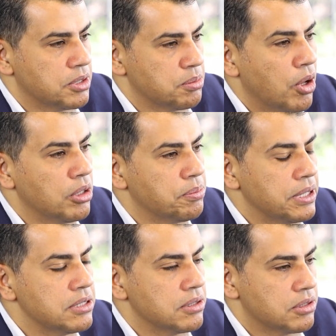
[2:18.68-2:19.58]
with smaller
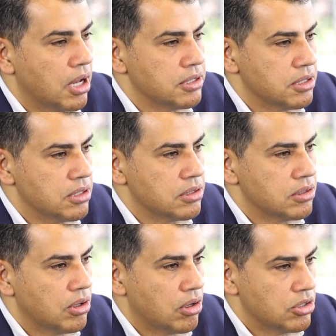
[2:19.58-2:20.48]
pixel
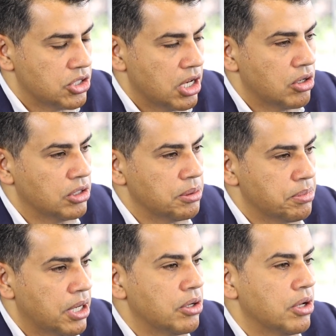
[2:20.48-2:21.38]
sizes are generally
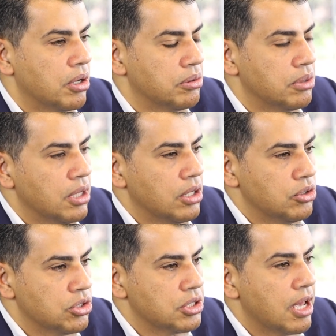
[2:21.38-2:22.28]
better known
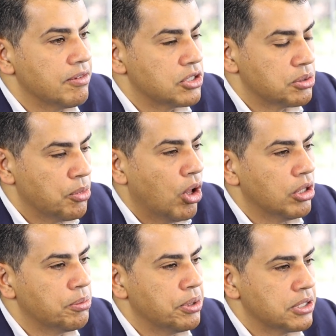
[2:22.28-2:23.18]
you just have a
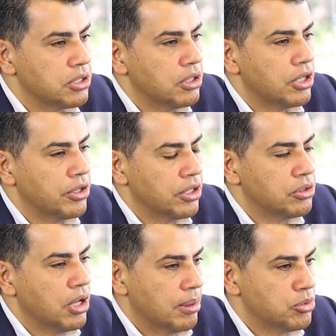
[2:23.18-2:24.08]
smaller pixel area
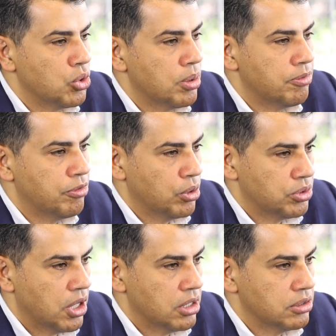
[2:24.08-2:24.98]
to absorb
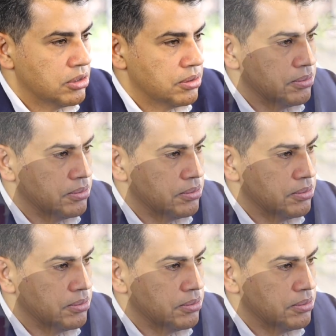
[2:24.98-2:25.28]
photons.